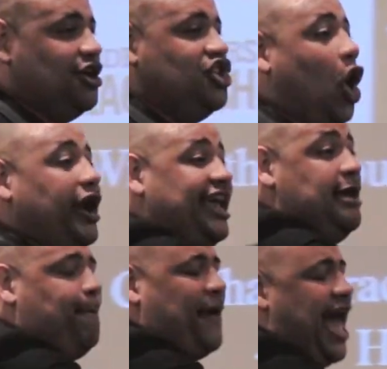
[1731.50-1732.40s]
your
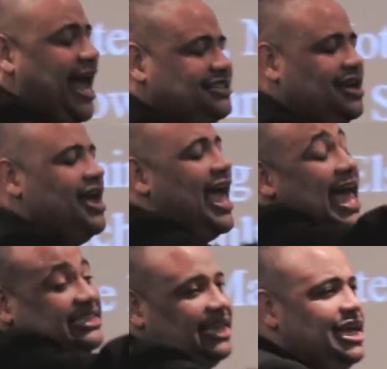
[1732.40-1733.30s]
impact
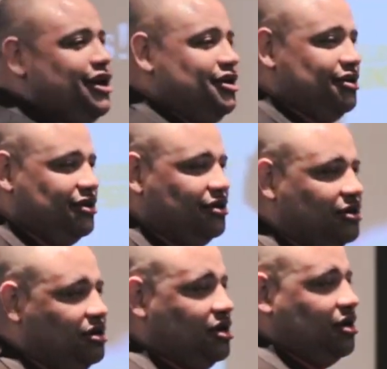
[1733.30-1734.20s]
as a leader.
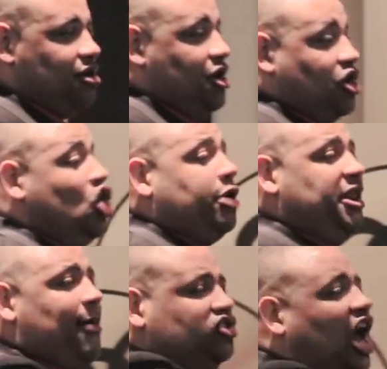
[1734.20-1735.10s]
You can
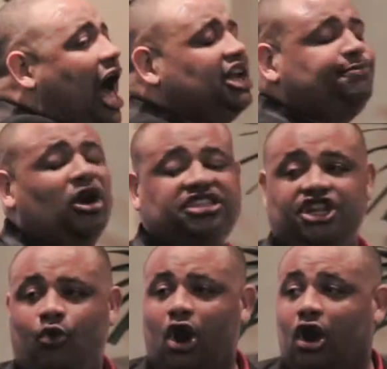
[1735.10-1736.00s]
be the most honest person in
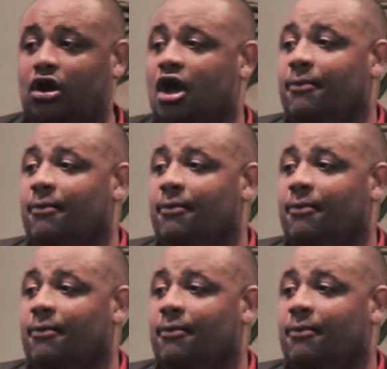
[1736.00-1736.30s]
the world,